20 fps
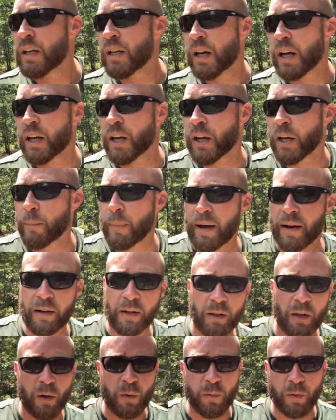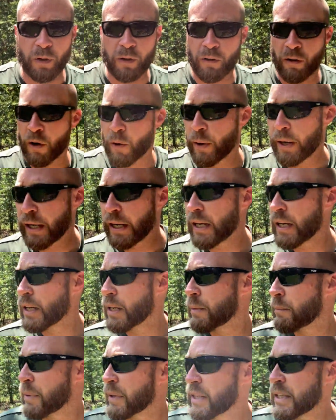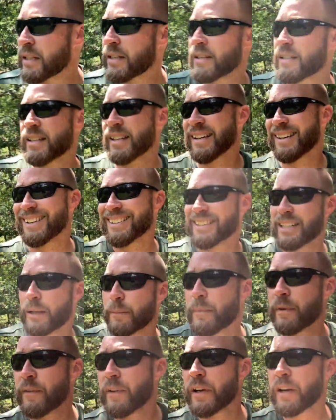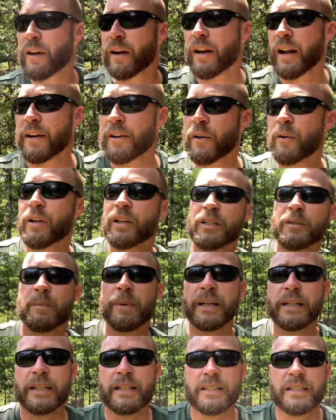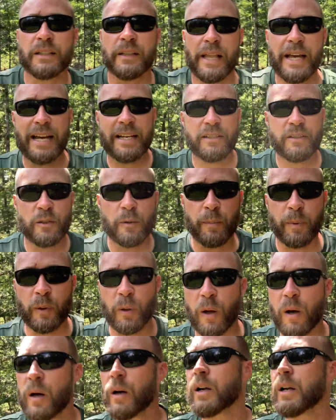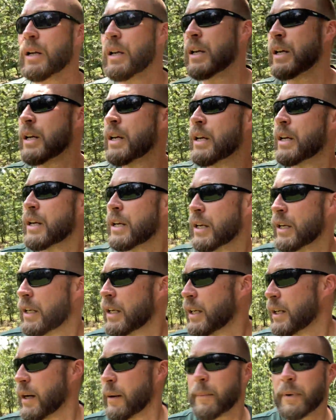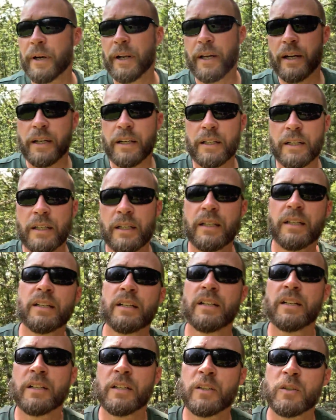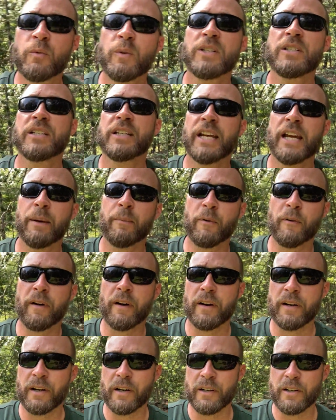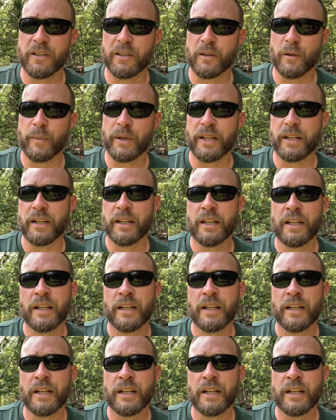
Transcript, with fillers: a good amount of clover growing, but this is the hot time of year and I don't expect it to last super long. I'm gonna switch the camera around here just a little bit.